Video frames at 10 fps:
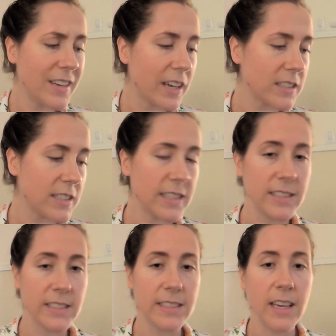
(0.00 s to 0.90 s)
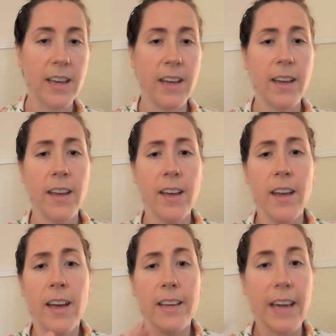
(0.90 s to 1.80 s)
Next is
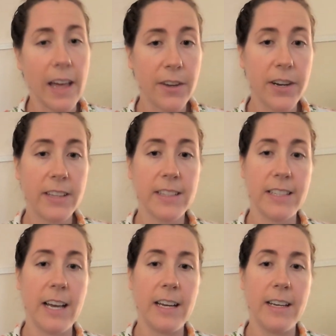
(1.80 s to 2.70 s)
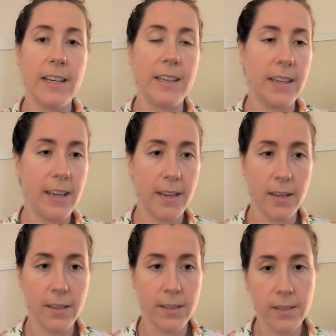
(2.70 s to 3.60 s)
gathering the data
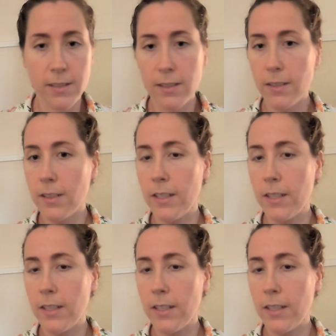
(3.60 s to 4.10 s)
and